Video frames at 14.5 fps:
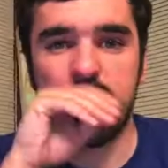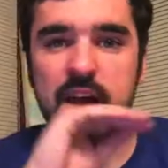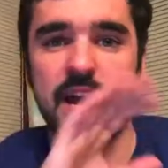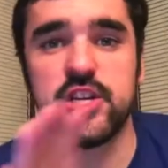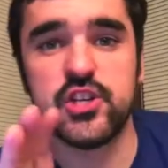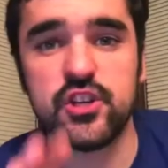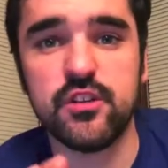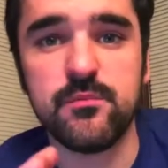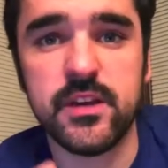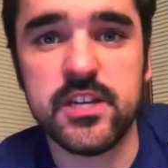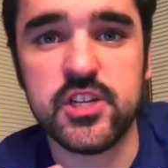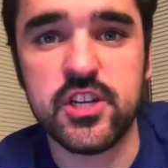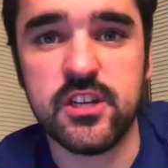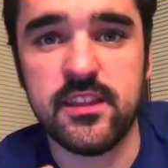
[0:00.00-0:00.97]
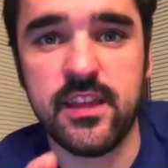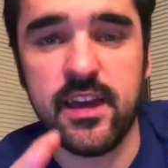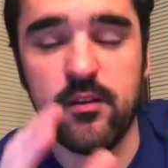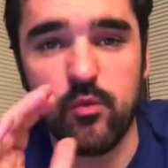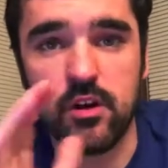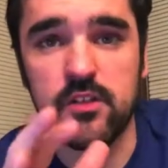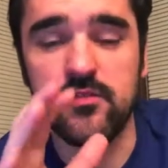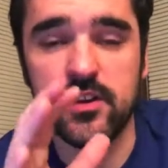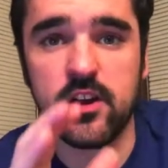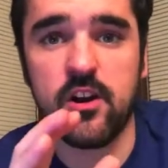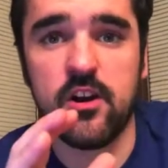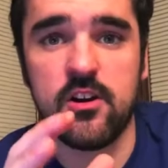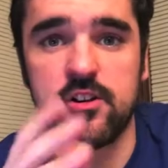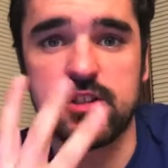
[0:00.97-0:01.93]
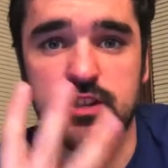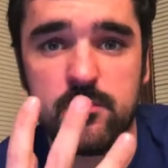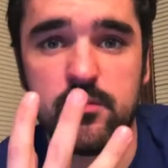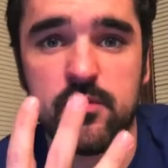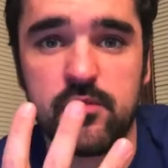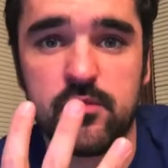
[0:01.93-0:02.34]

I should mention that one of the cars, number